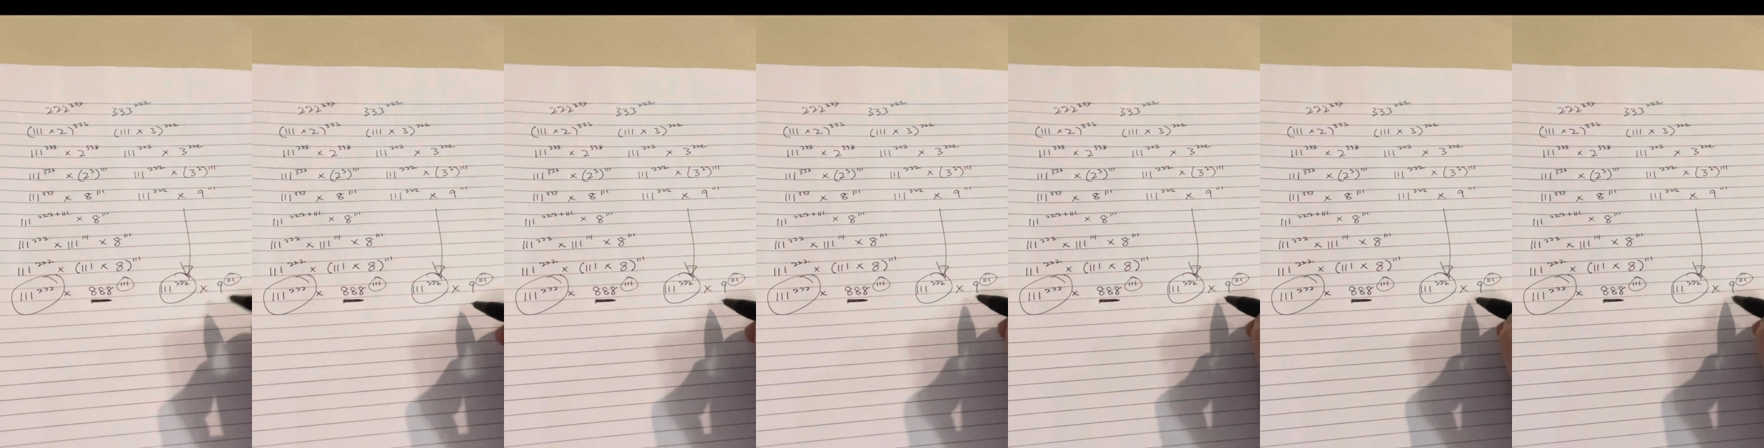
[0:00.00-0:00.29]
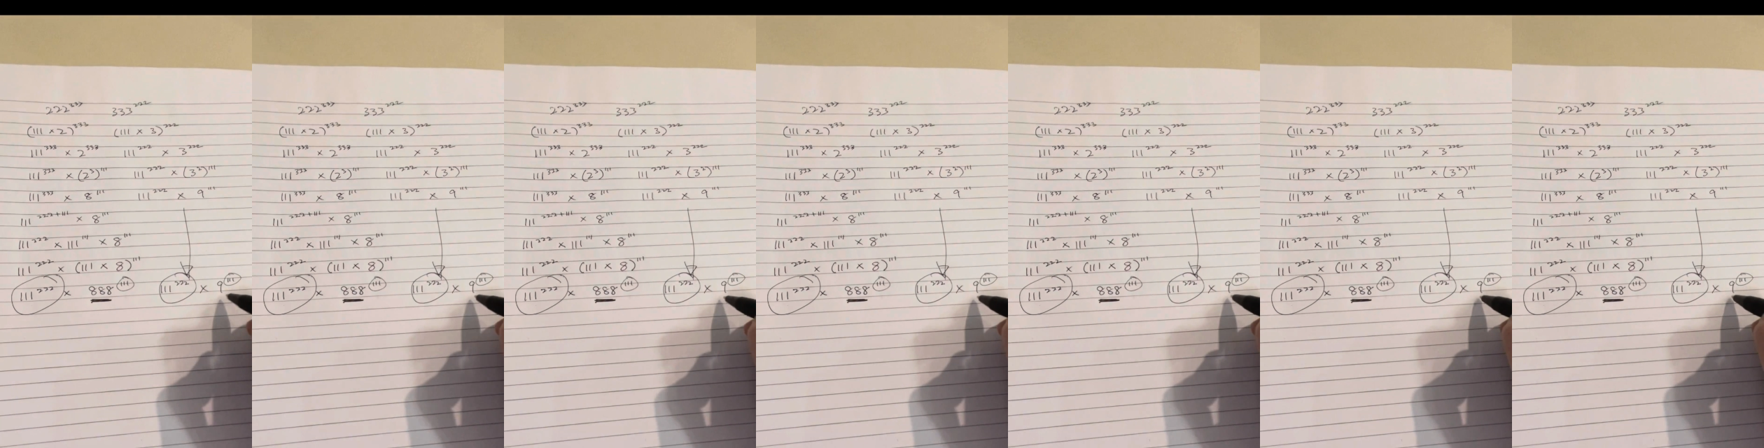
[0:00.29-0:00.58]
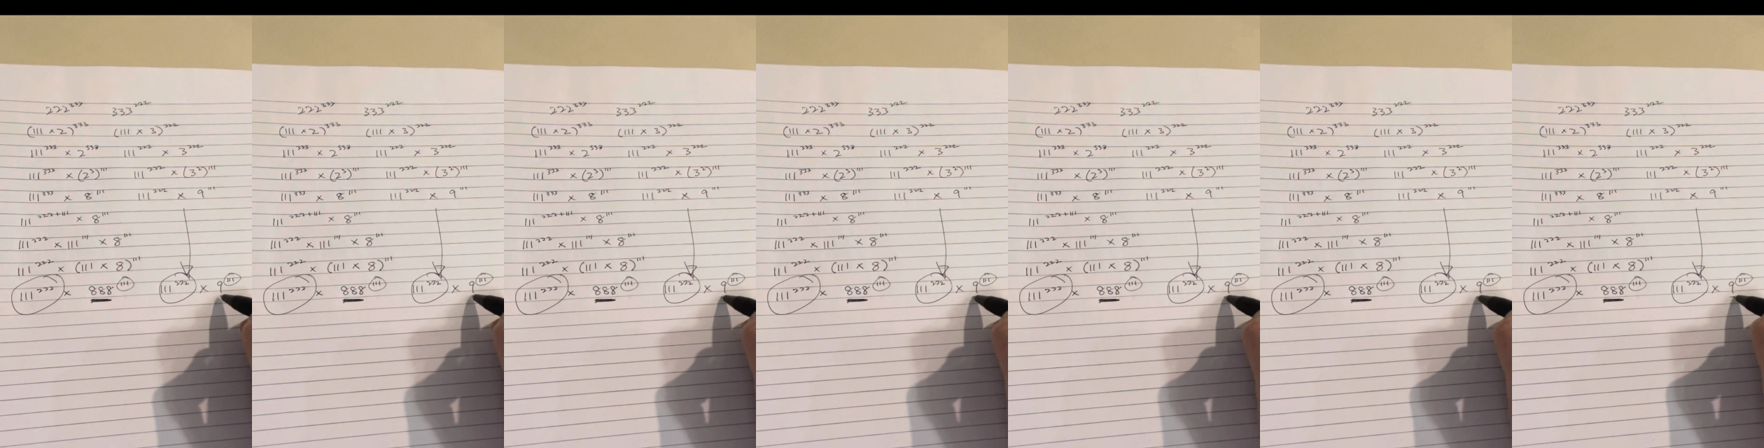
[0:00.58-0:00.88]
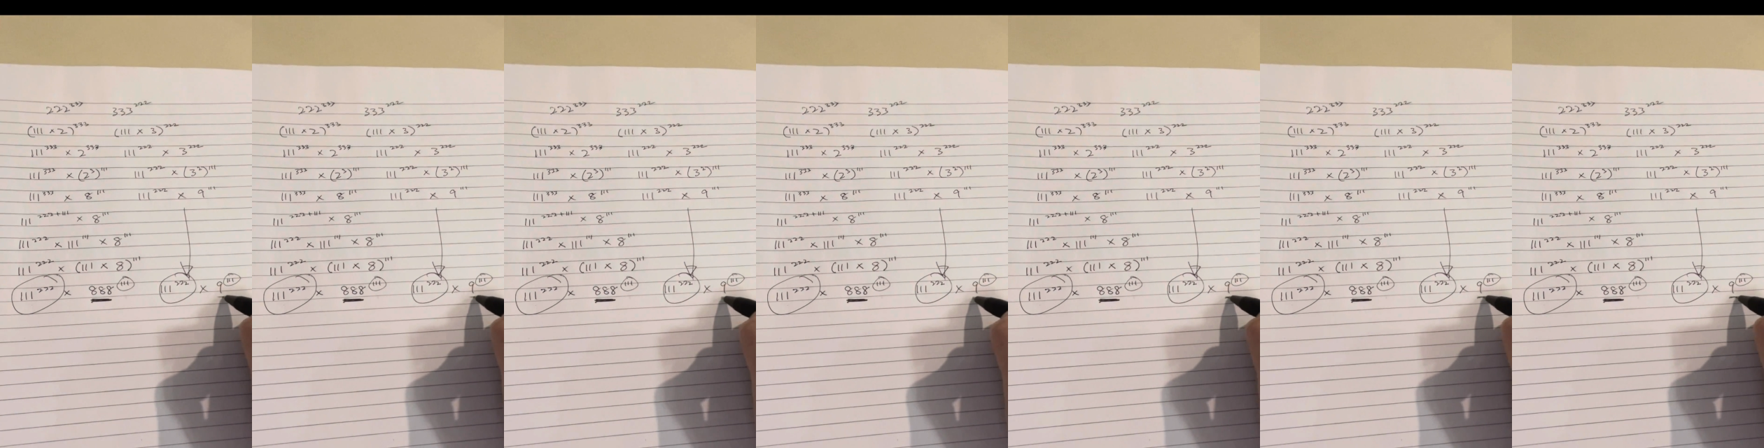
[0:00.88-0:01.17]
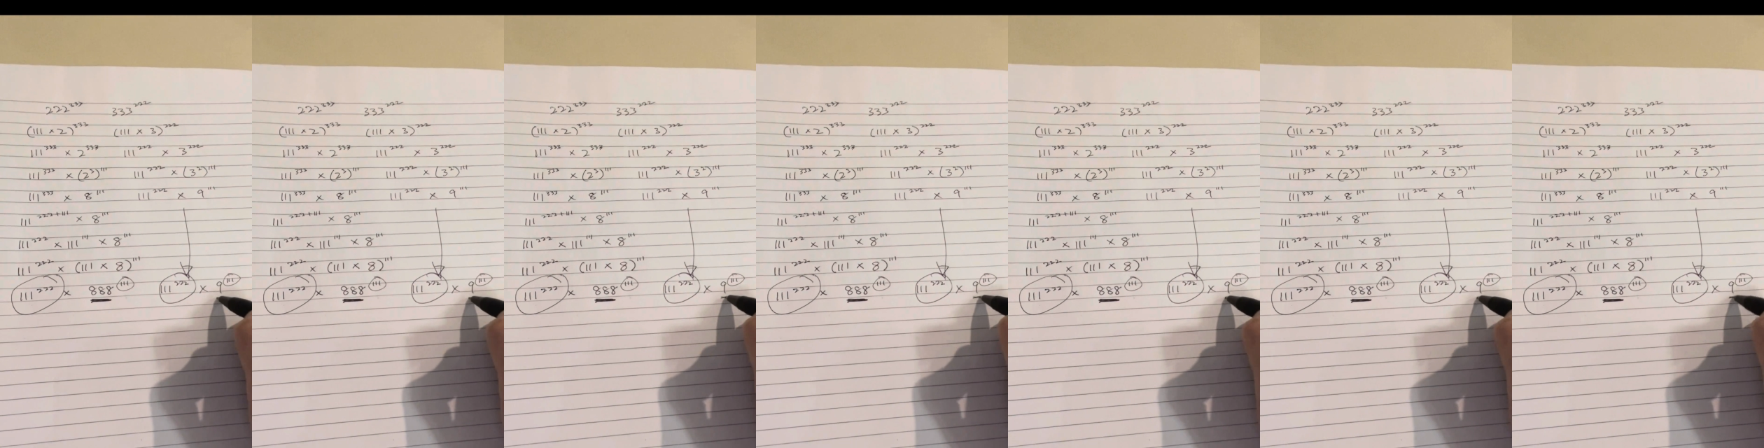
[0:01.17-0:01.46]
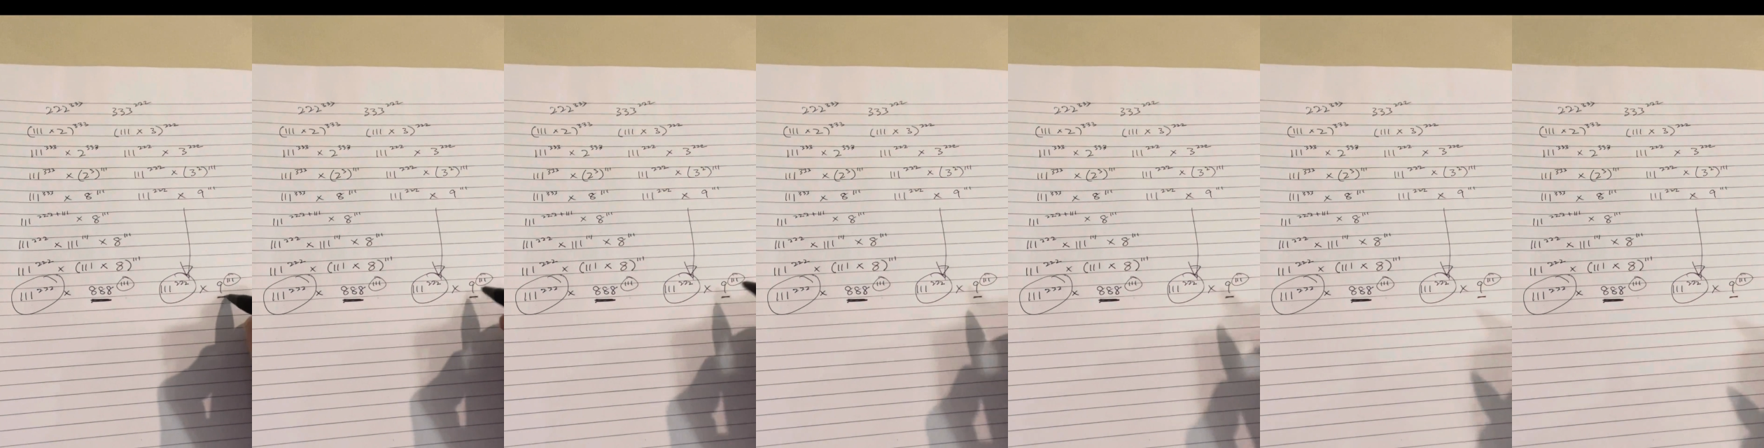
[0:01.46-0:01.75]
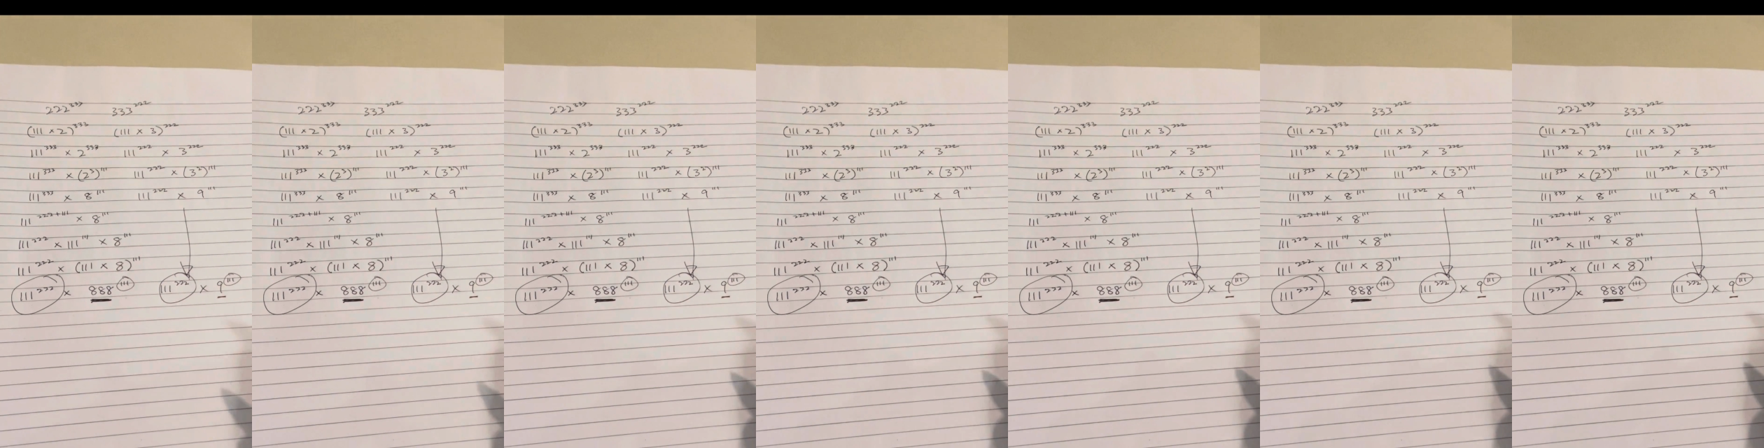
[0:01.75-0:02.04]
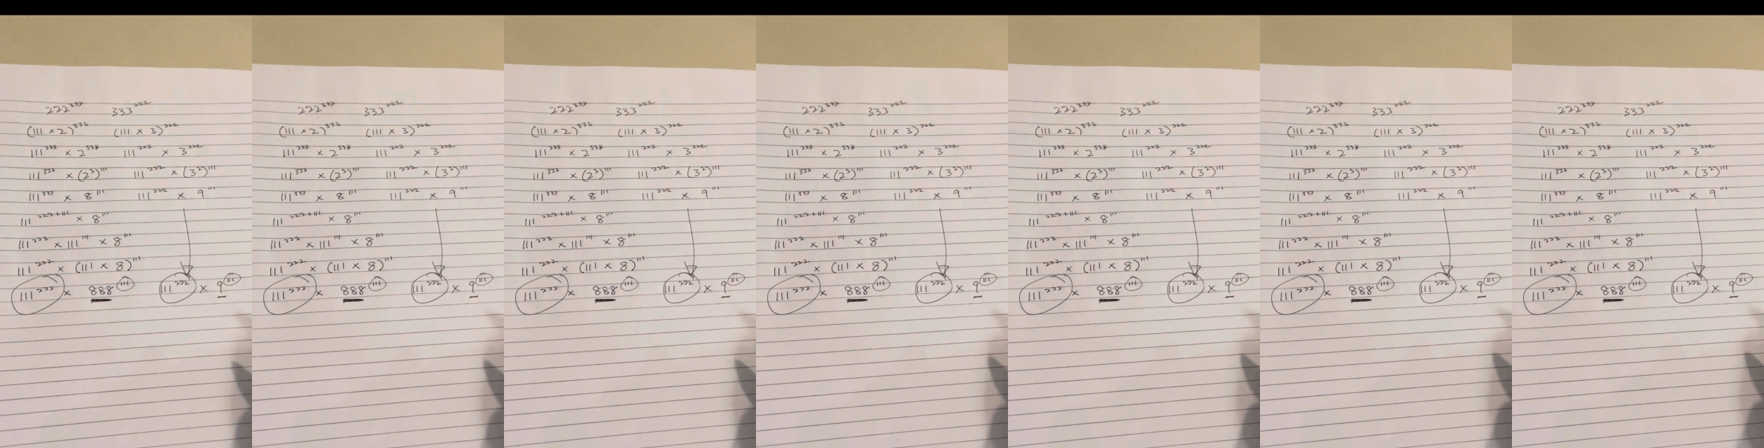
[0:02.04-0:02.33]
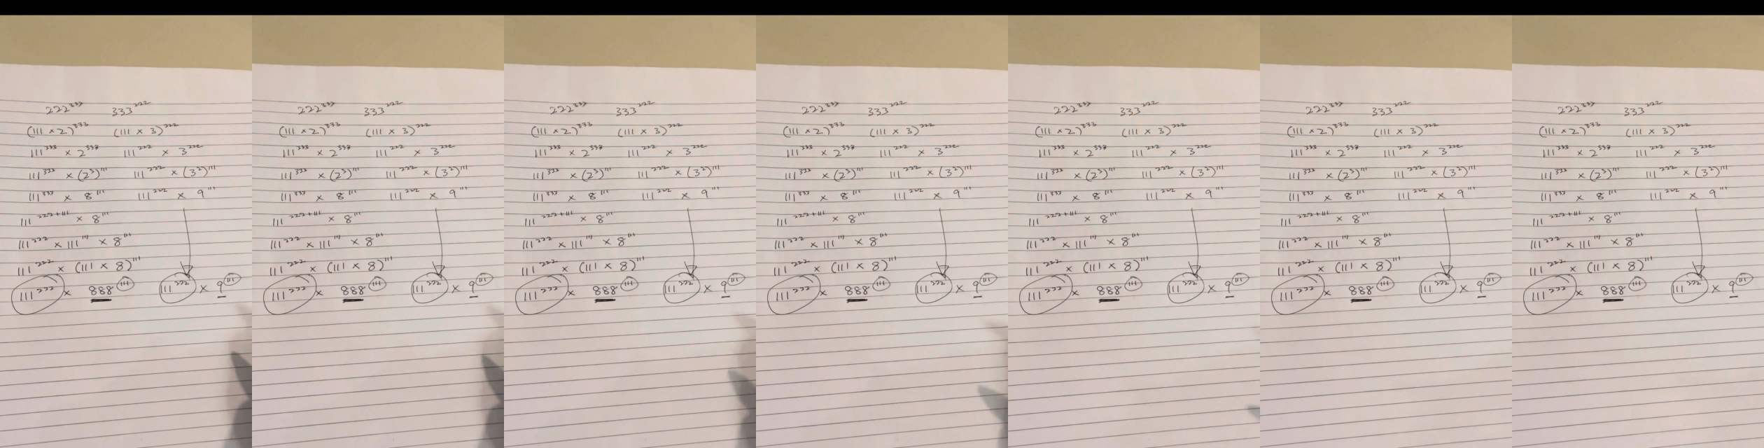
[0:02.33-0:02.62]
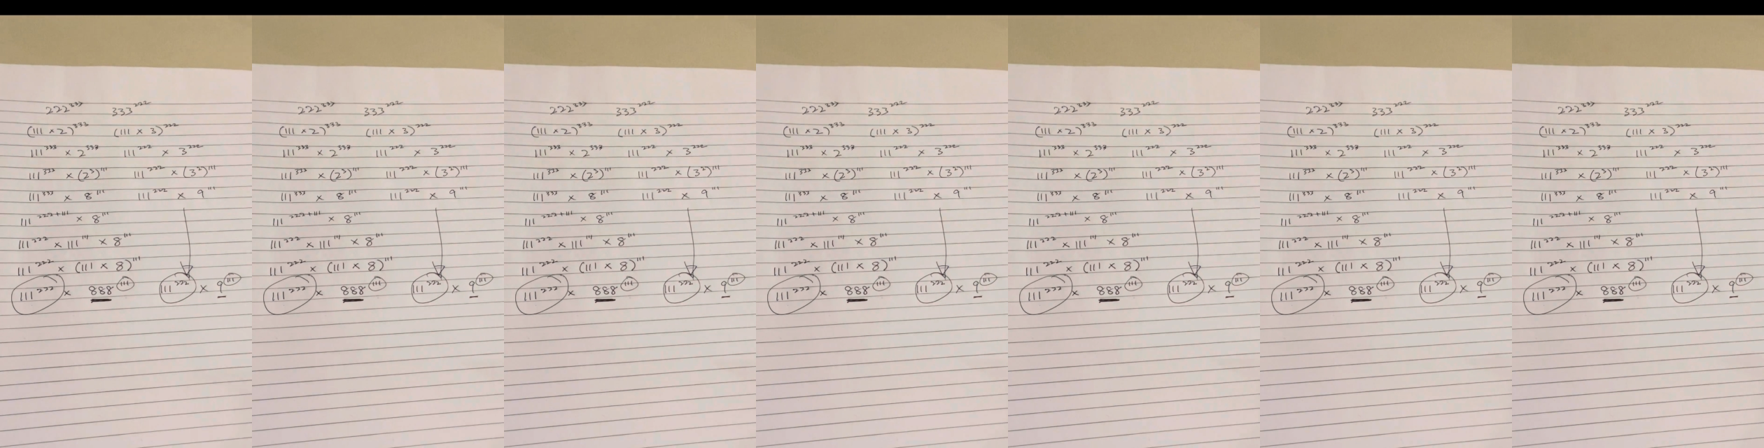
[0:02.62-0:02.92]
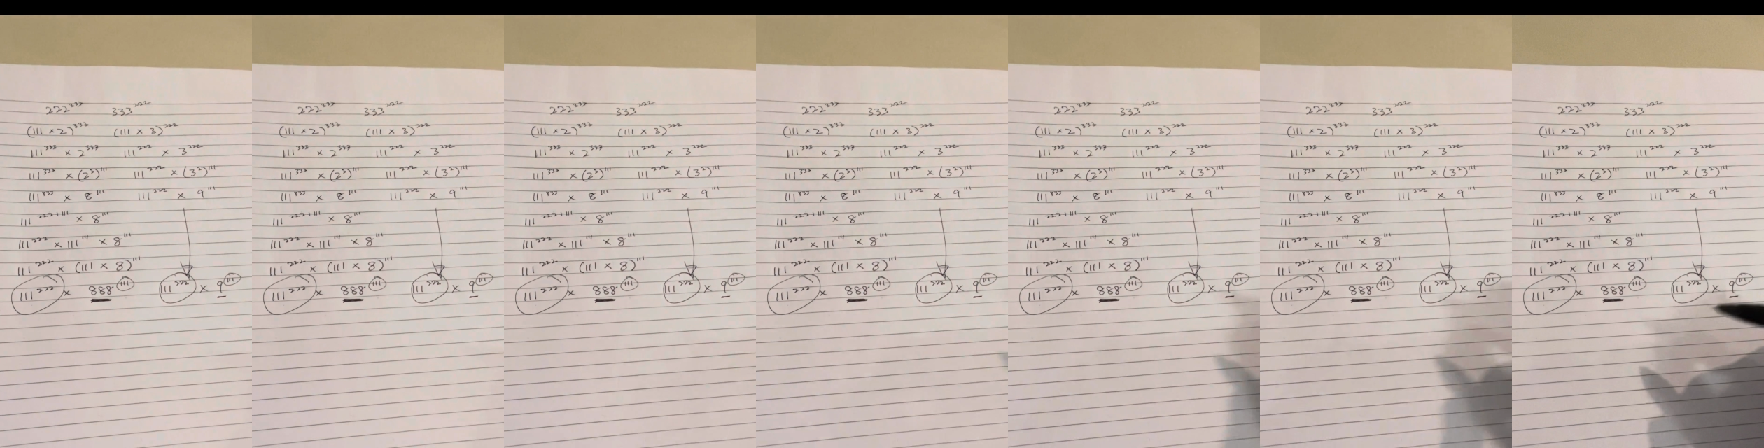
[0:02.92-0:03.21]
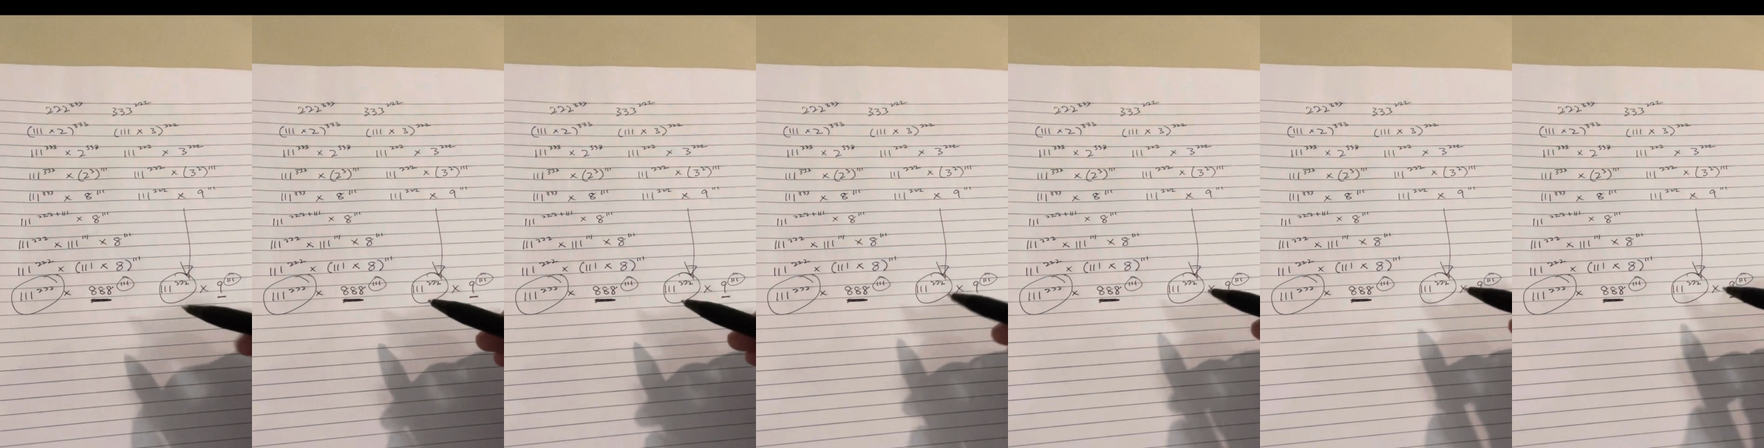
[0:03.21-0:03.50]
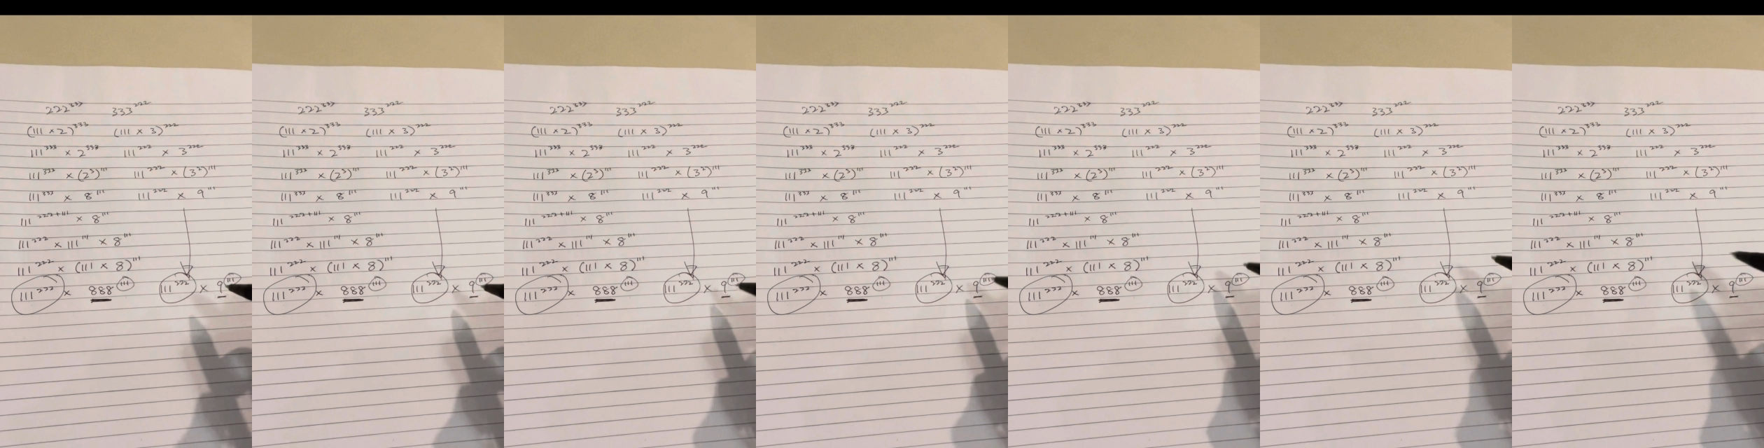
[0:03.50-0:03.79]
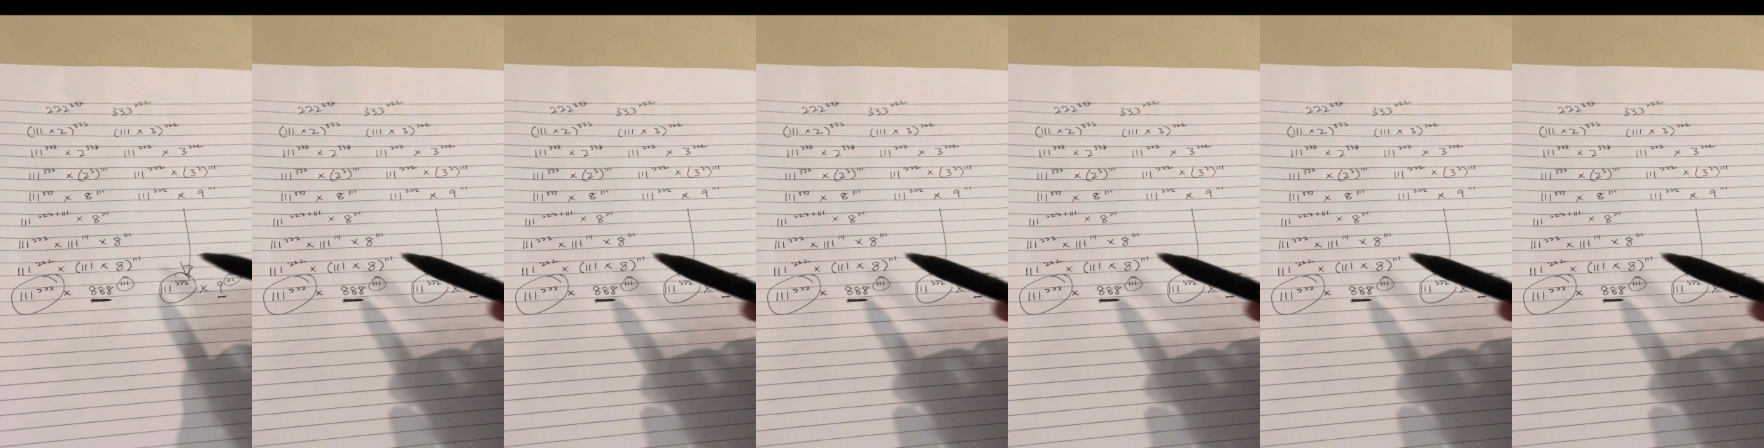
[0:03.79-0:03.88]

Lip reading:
[unreadable: no face in view]